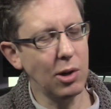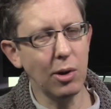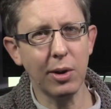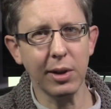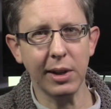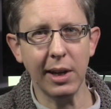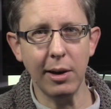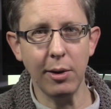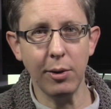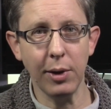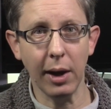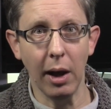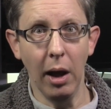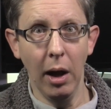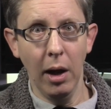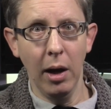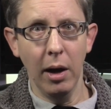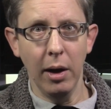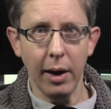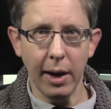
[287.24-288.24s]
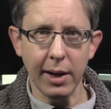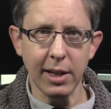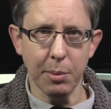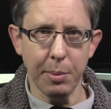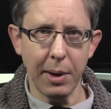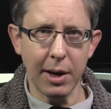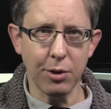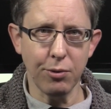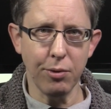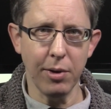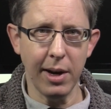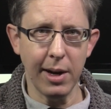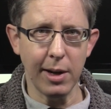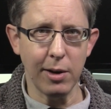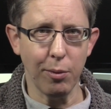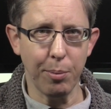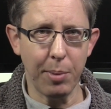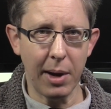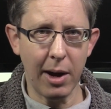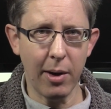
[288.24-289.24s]
you look at that, you think, oh, it's about to run out
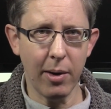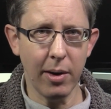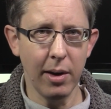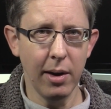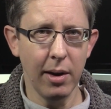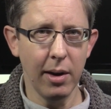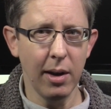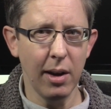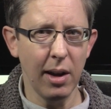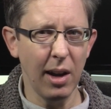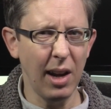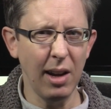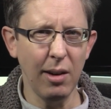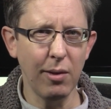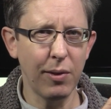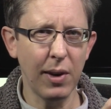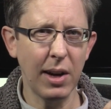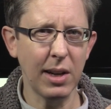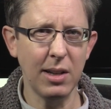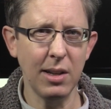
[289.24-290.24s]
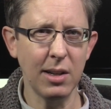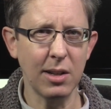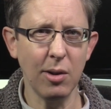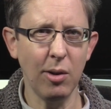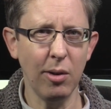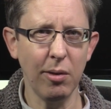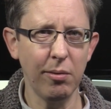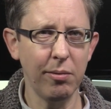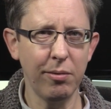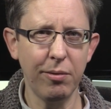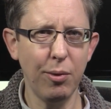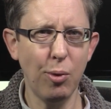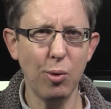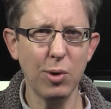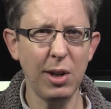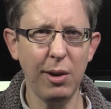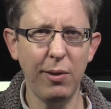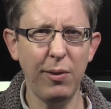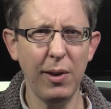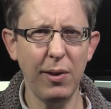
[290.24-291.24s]
of power. In fact, it's got
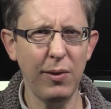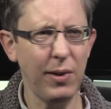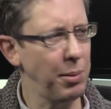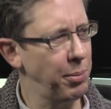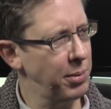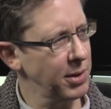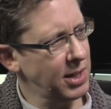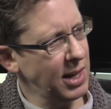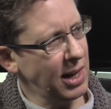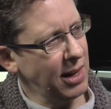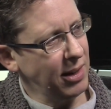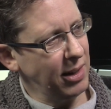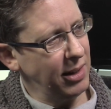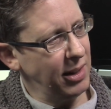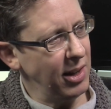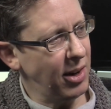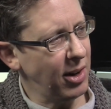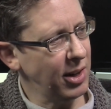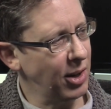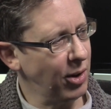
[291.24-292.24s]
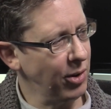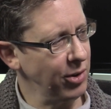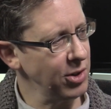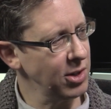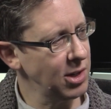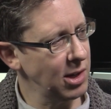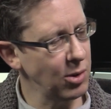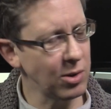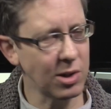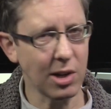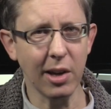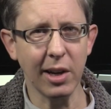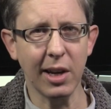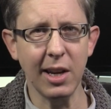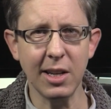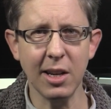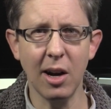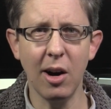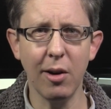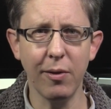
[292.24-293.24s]
40–50% and the icon just looks like
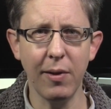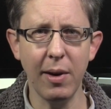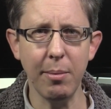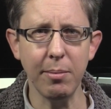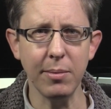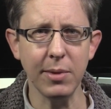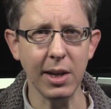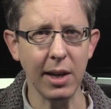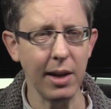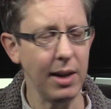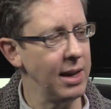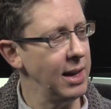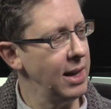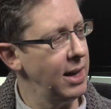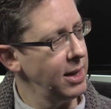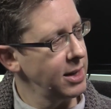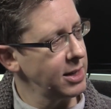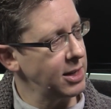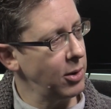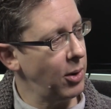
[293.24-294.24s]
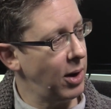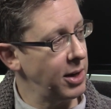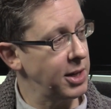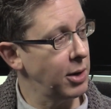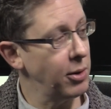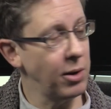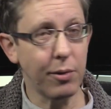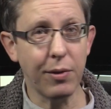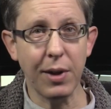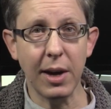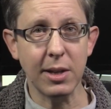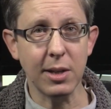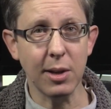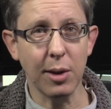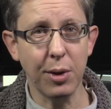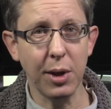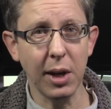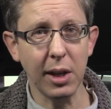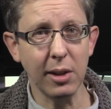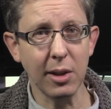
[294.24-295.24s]
it's half empty. So I don't know if that's a
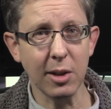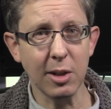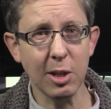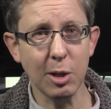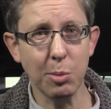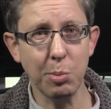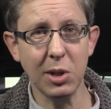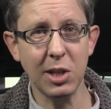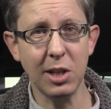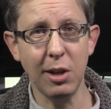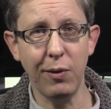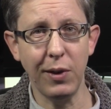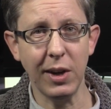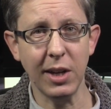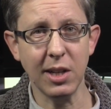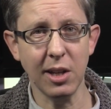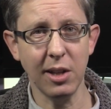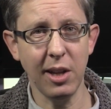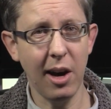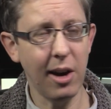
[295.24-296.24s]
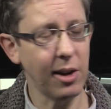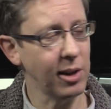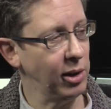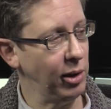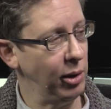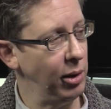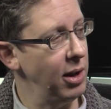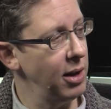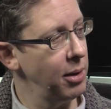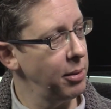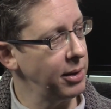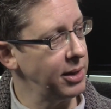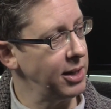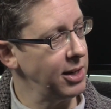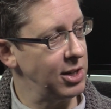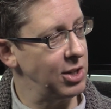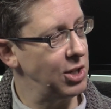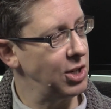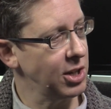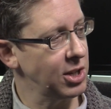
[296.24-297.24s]
thing that's specific to the Hudl, but
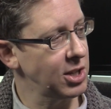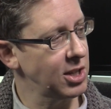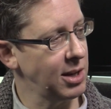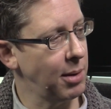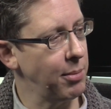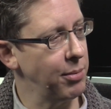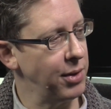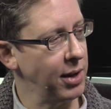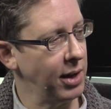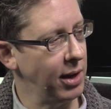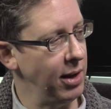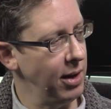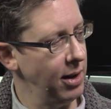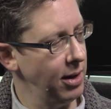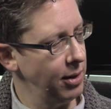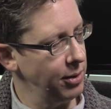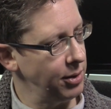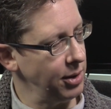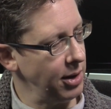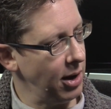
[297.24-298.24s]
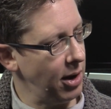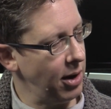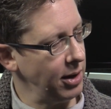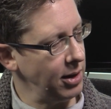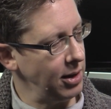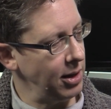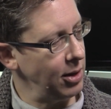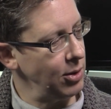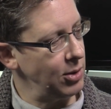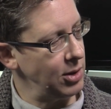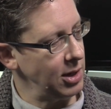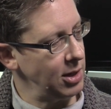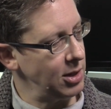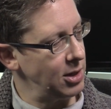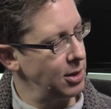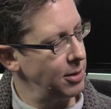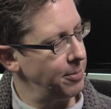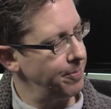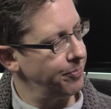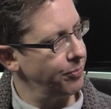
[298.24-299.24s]
it's just something that I
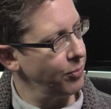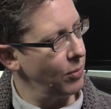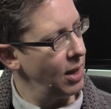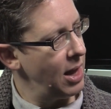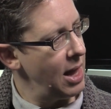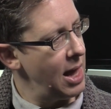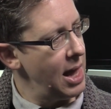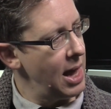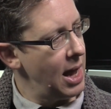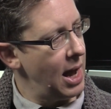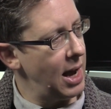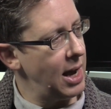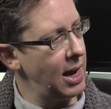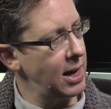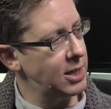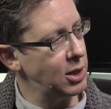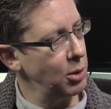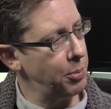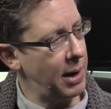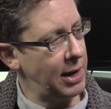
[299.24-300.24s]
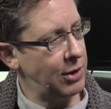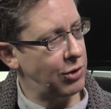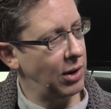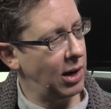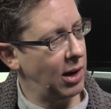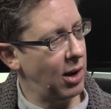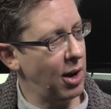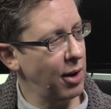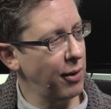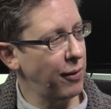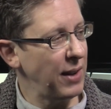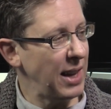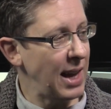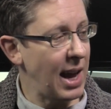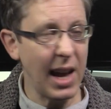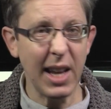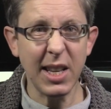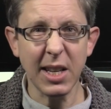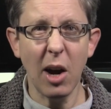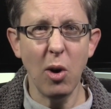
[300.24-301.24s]
noticed. So battery life, yeah,
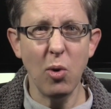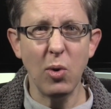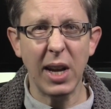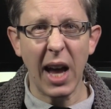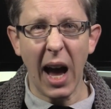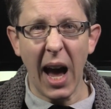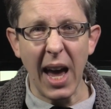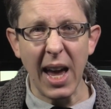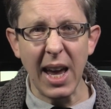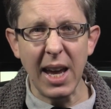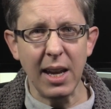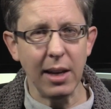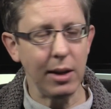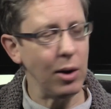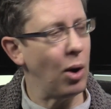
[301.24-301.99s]
it's okay,